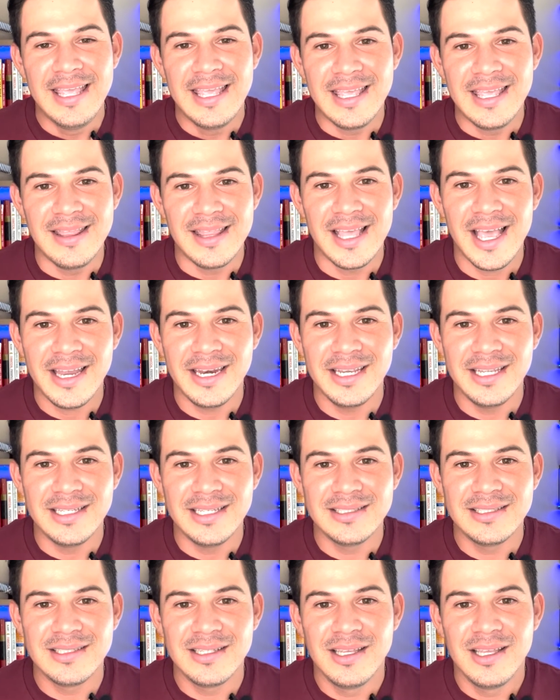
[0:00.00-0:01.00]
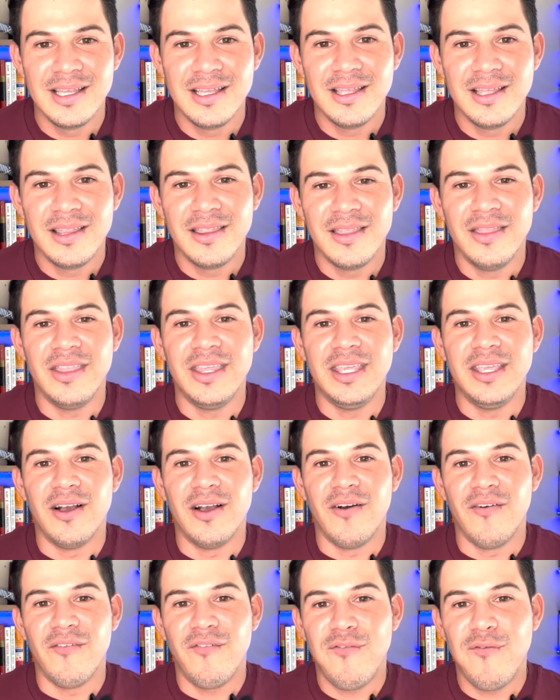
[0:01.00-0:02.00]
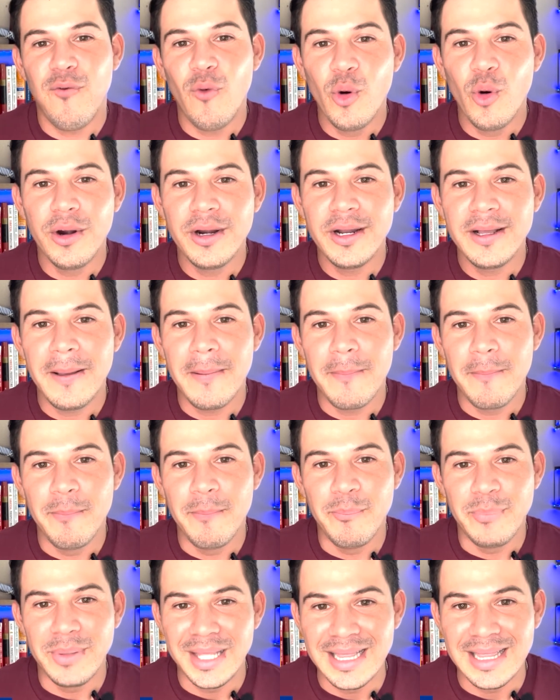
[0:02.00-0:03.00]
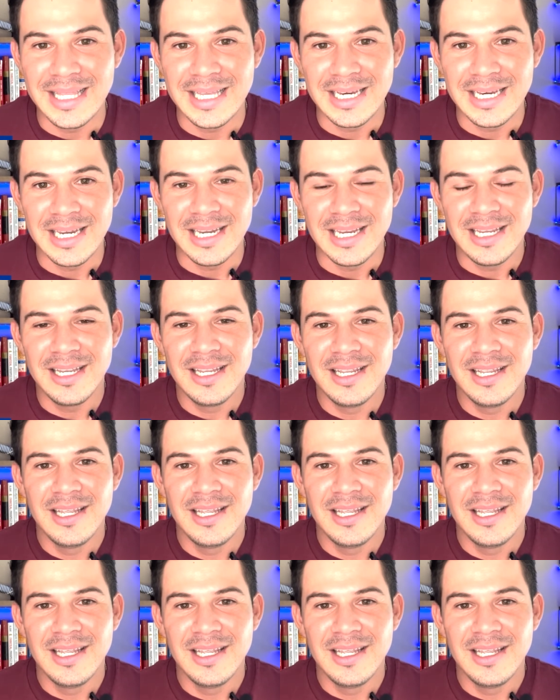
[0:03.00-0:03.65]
and that is the affordability.